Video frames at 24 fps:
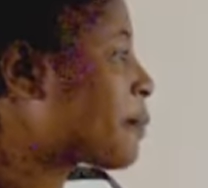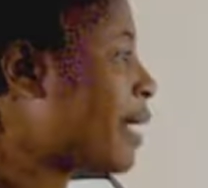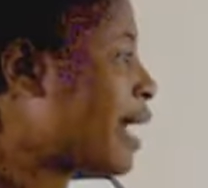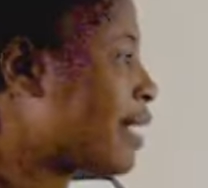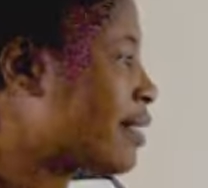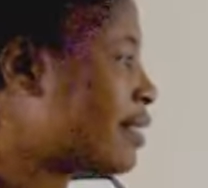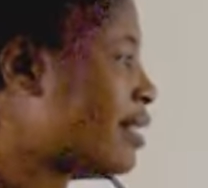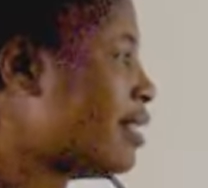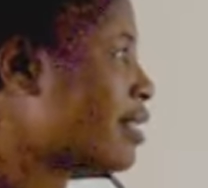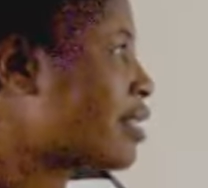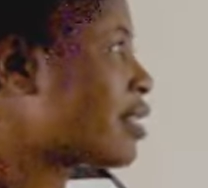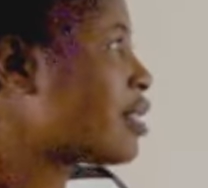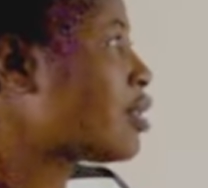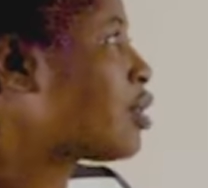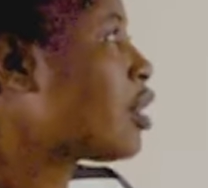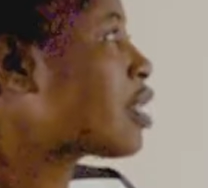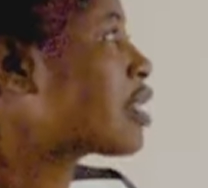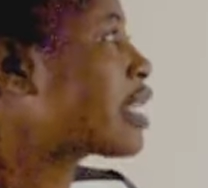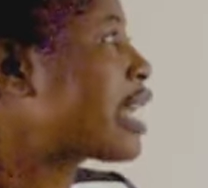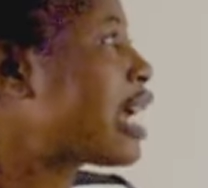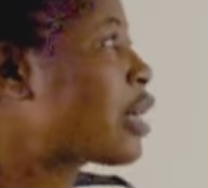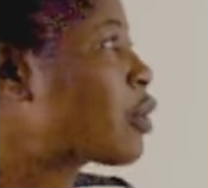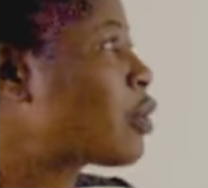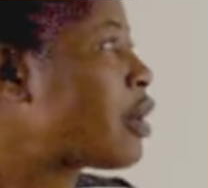practice,
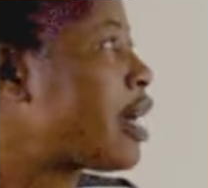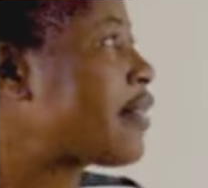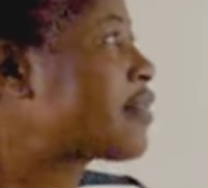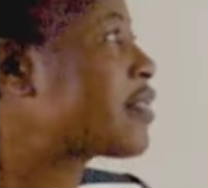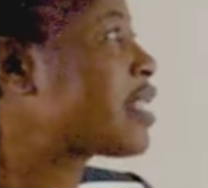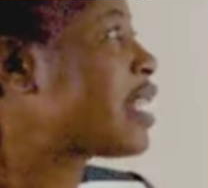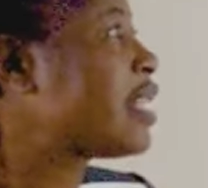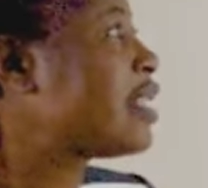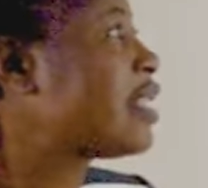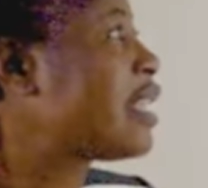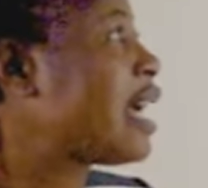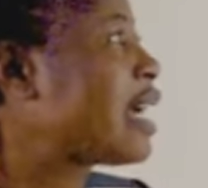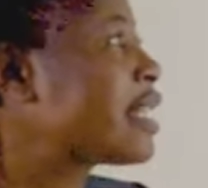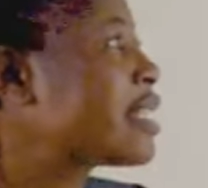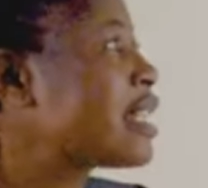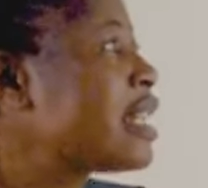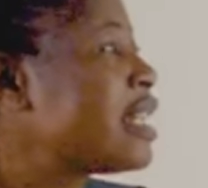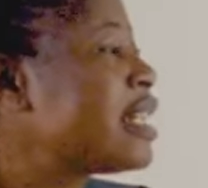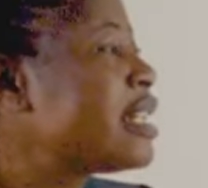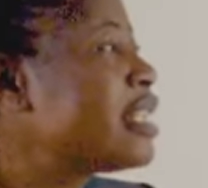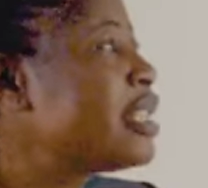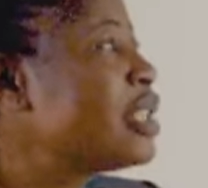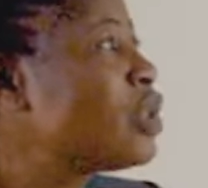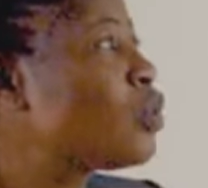just like we have said
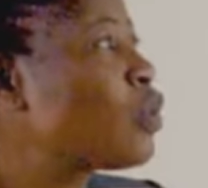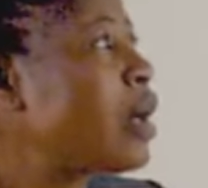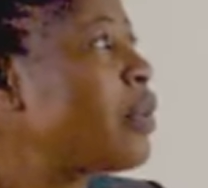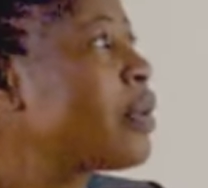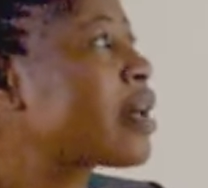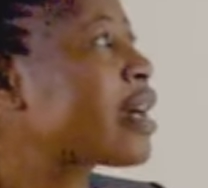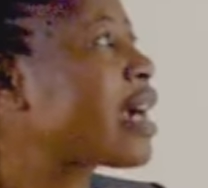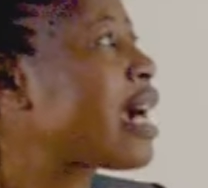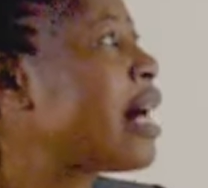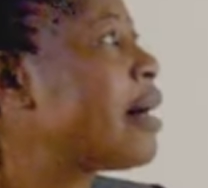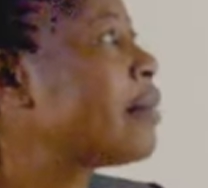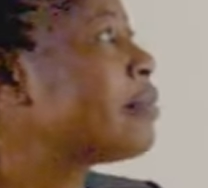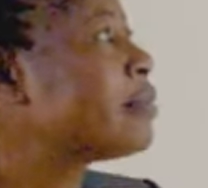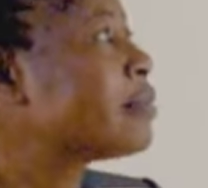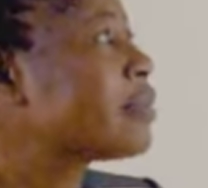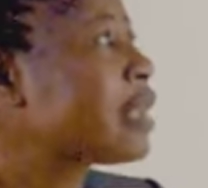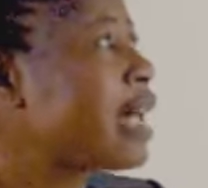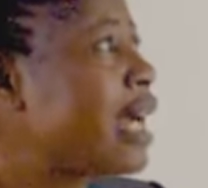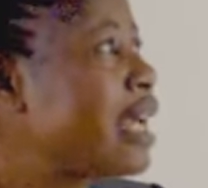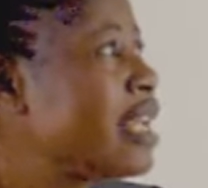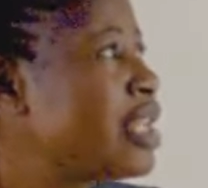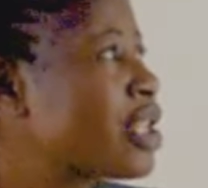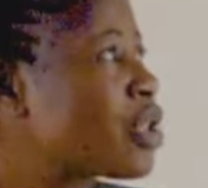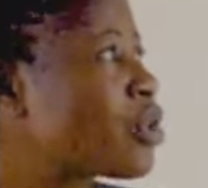that the way we can
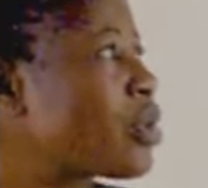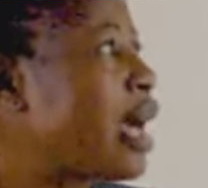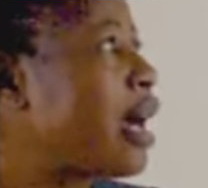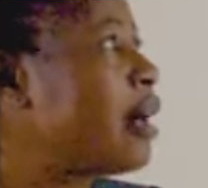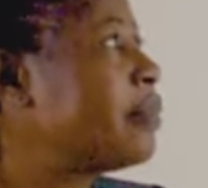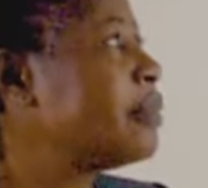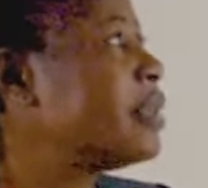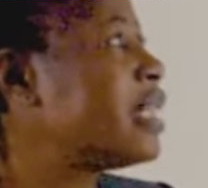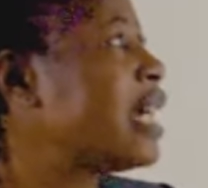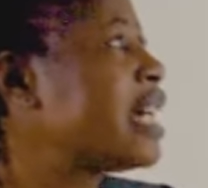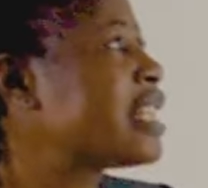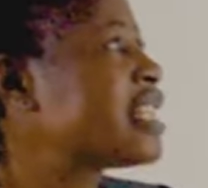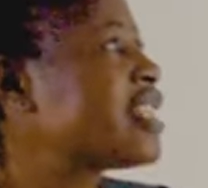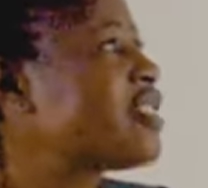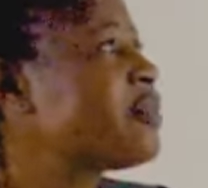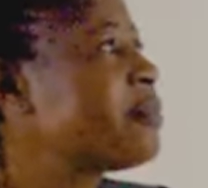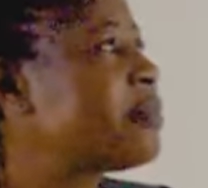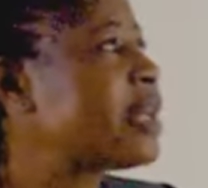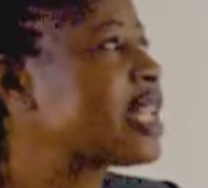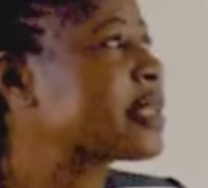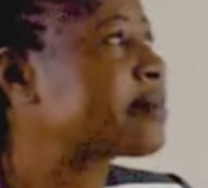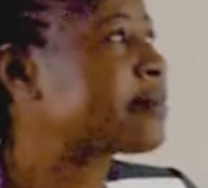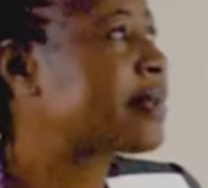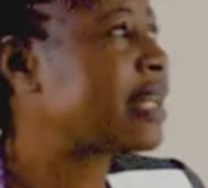achieve
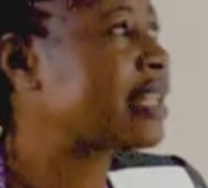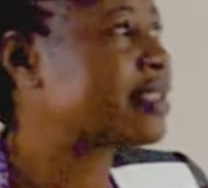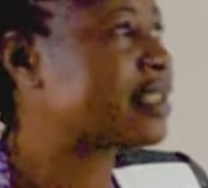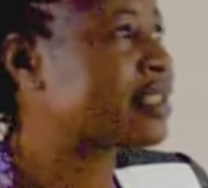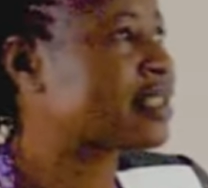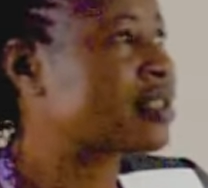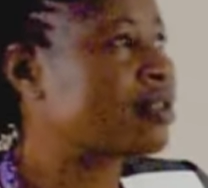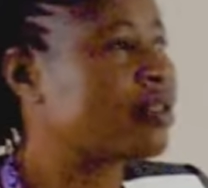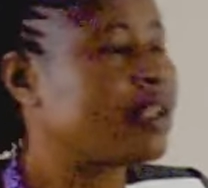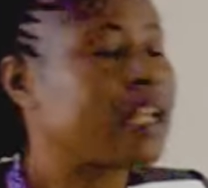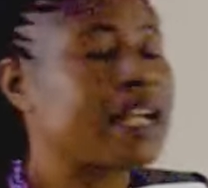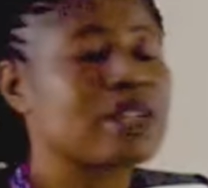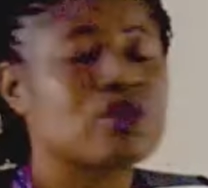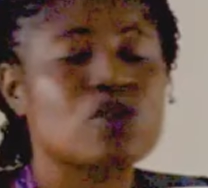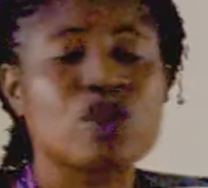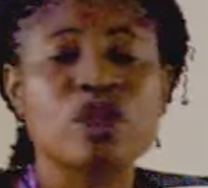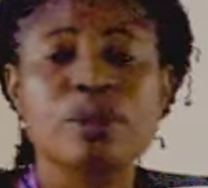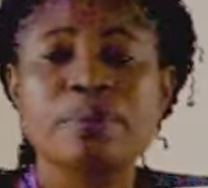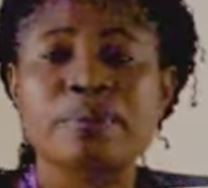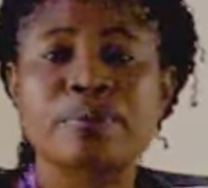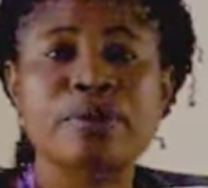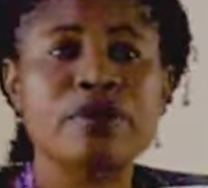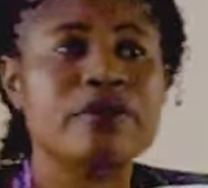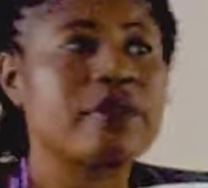best practice in order to
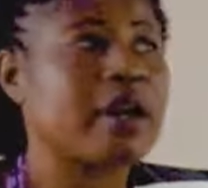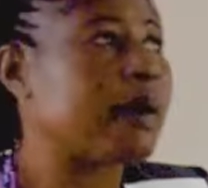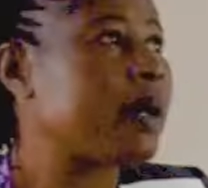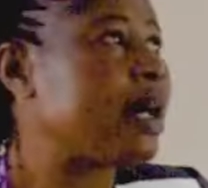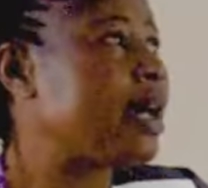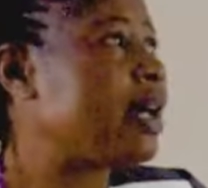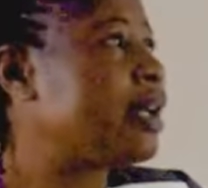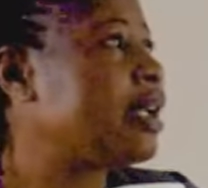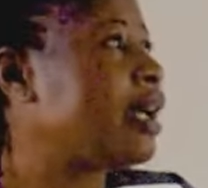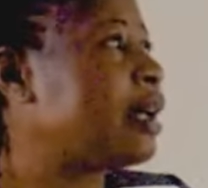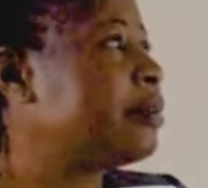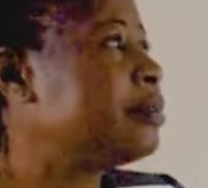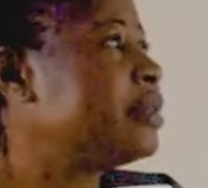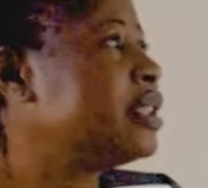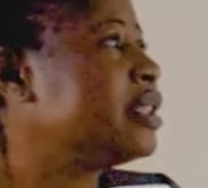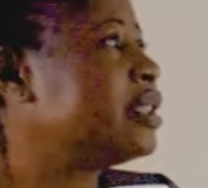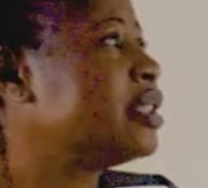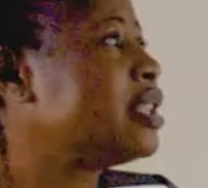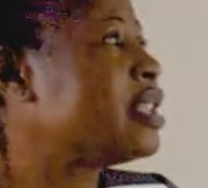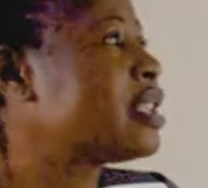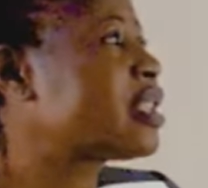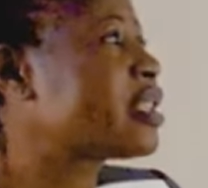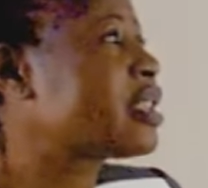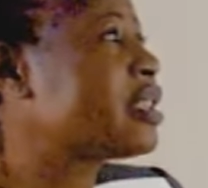improve our
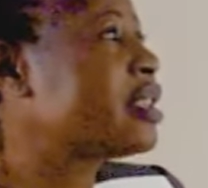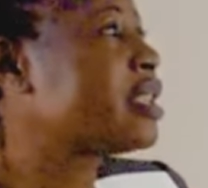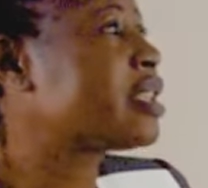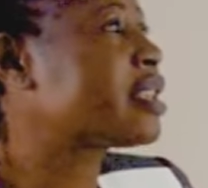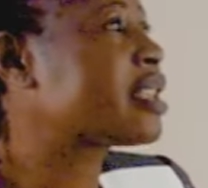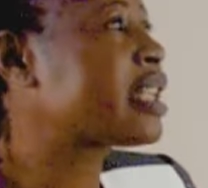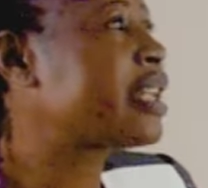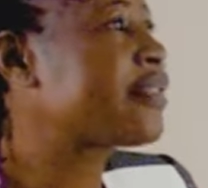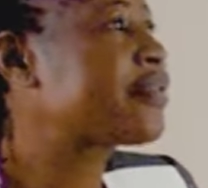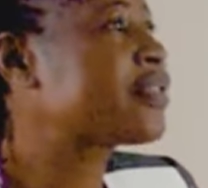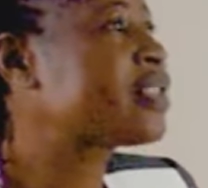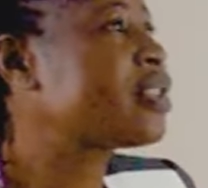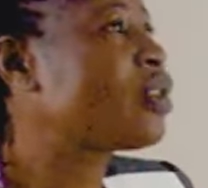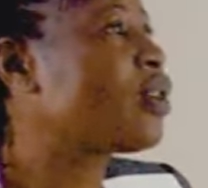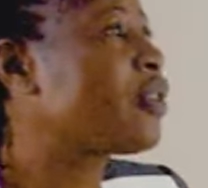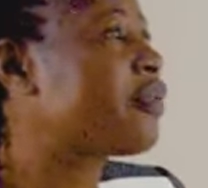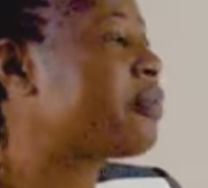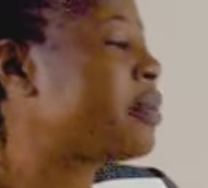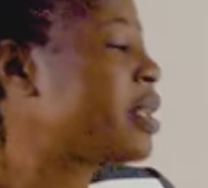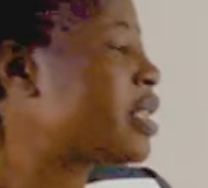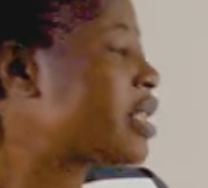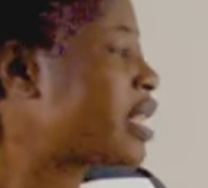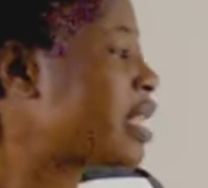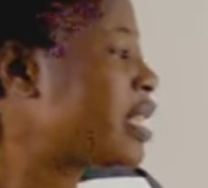the safety of
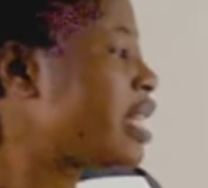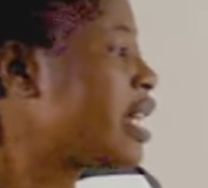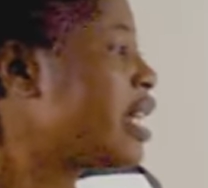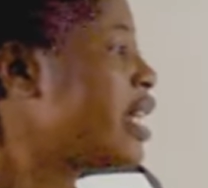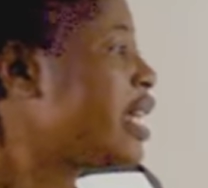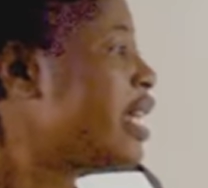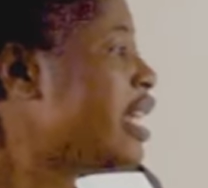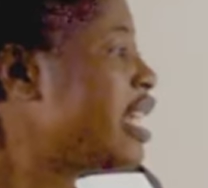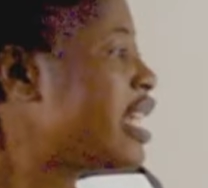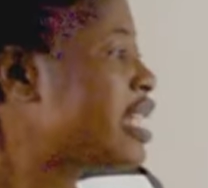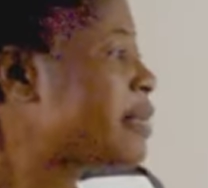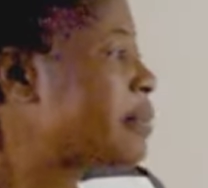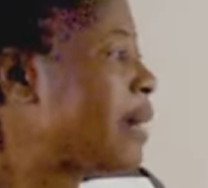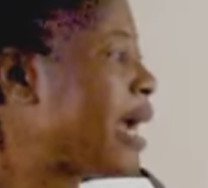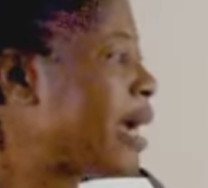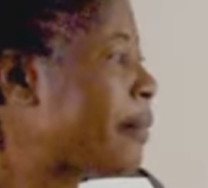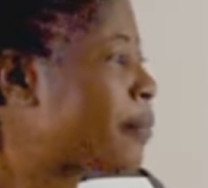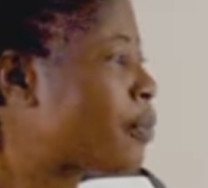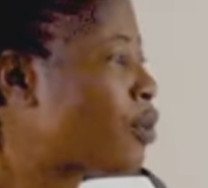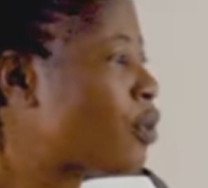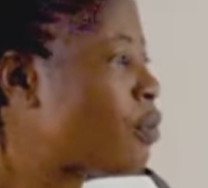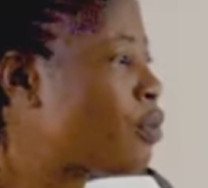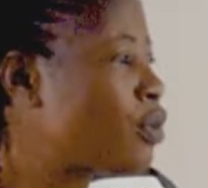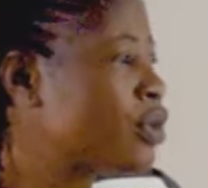patients is
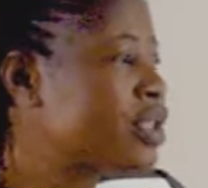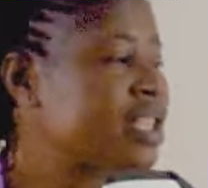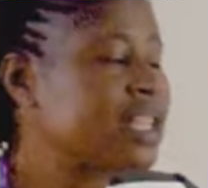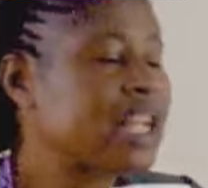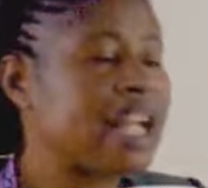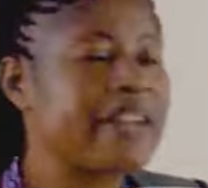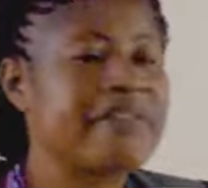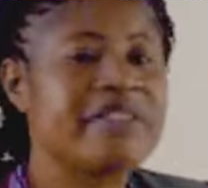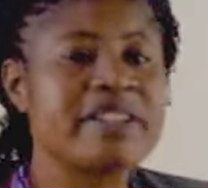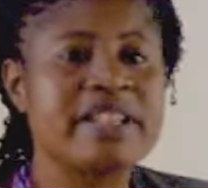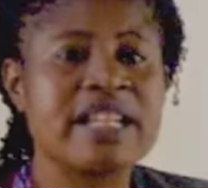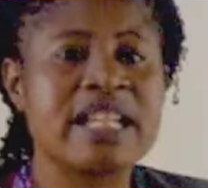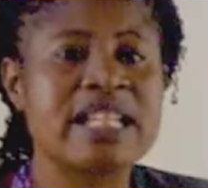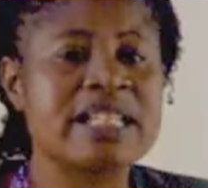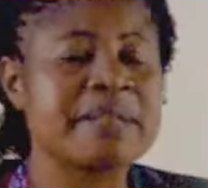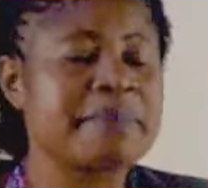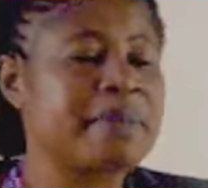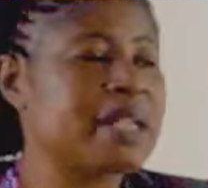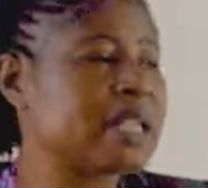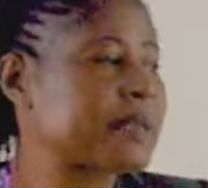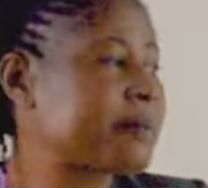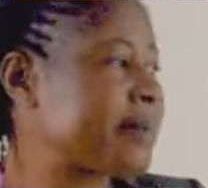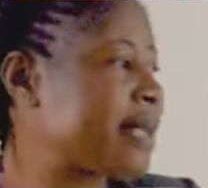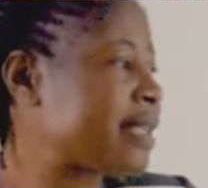by promoting
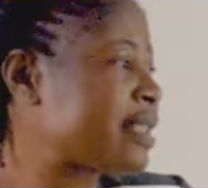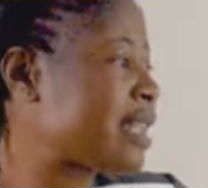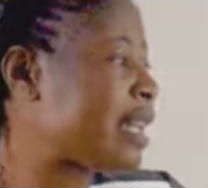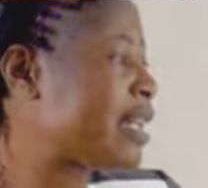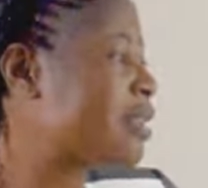evidence-based practice.